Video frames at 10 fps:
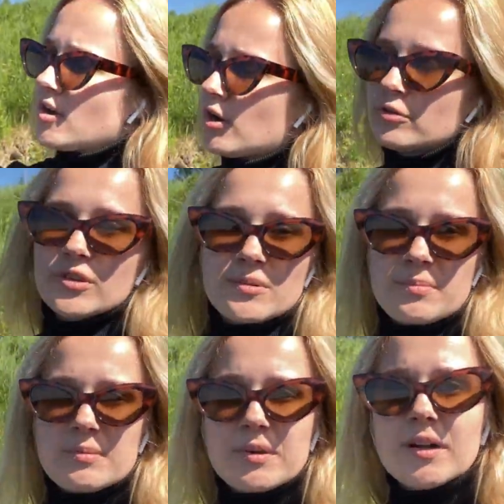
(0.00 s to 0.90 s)
older
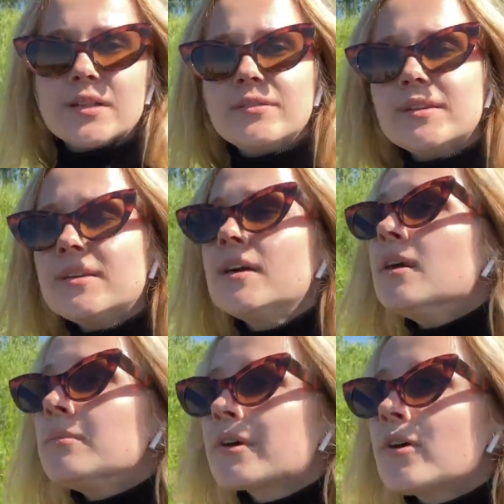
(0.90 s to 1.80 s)
people are living
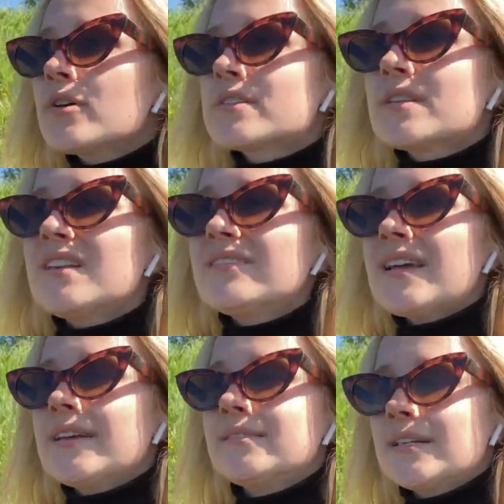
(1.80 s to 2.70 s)
because if
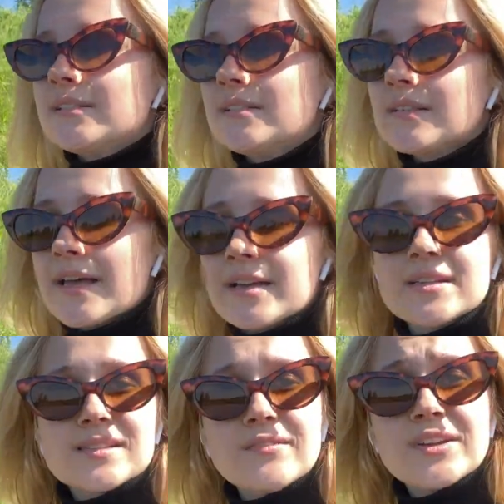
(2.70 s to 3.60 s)
they will like
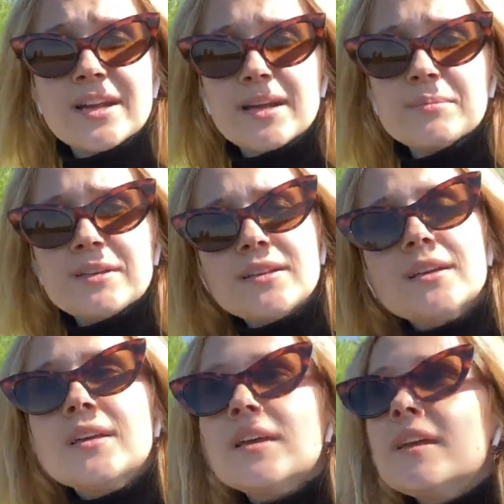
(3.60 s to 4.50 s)
something happen
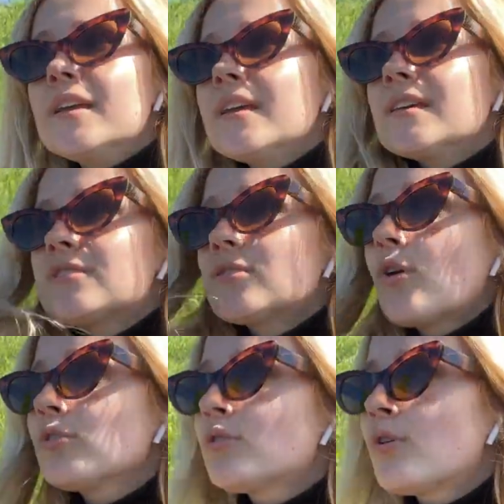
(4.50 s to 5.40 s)
to
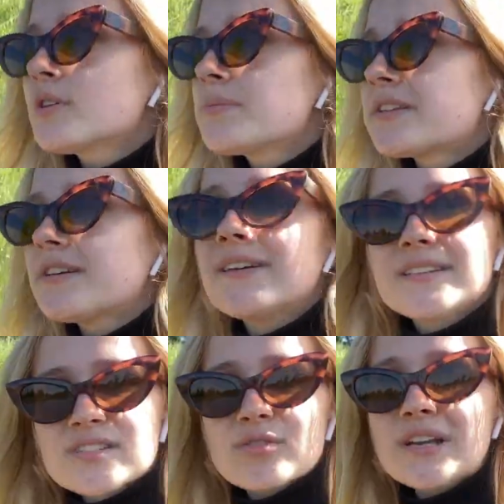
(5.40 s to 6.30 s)
go to hospital
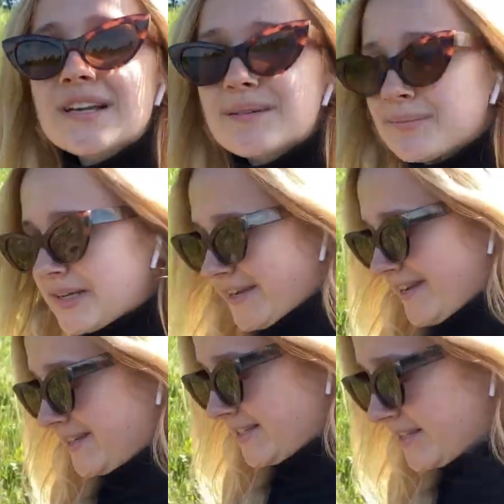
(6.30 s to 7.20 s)
it's really complicated